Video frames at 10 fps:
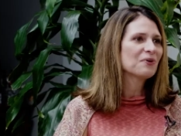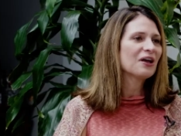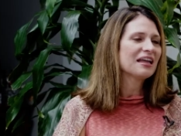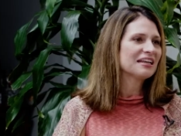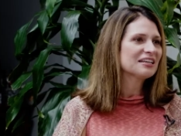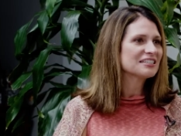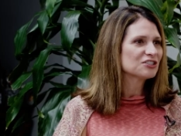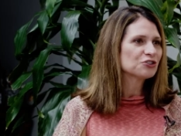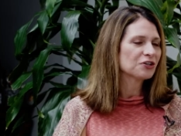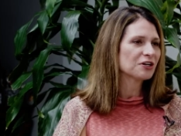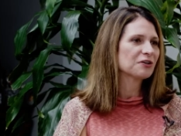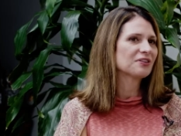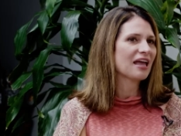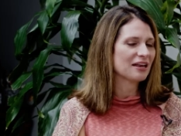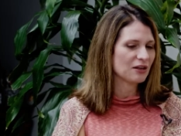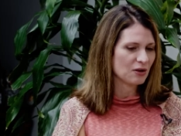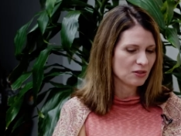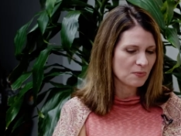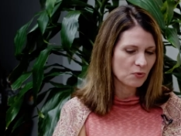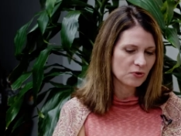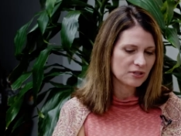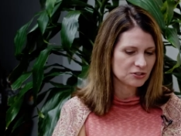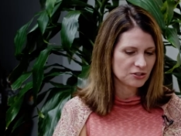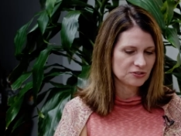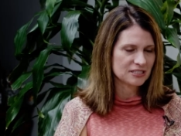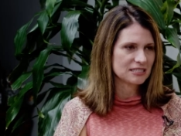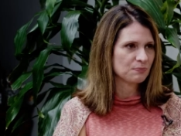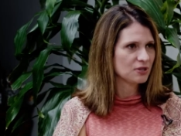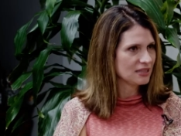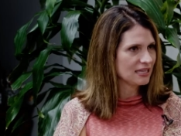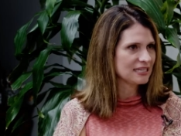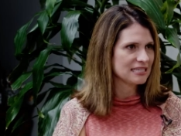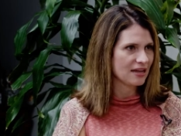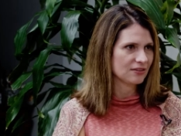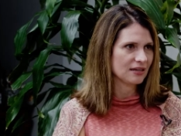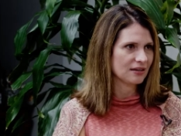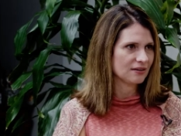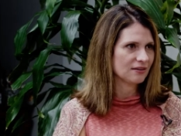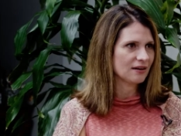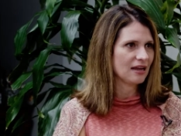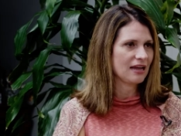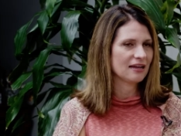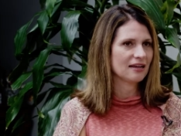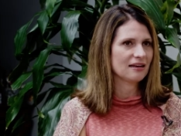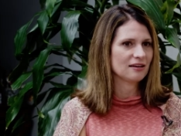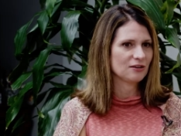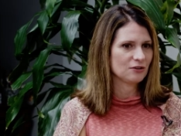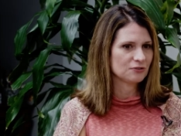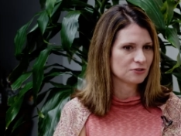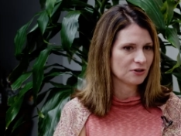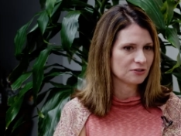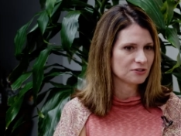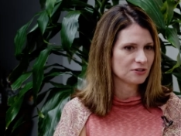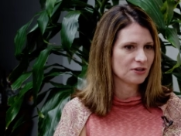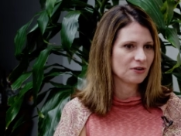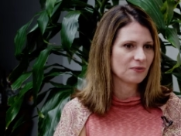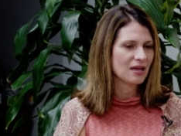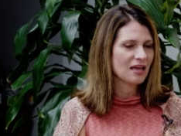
But and it is true that the more that you just put things out there and you start to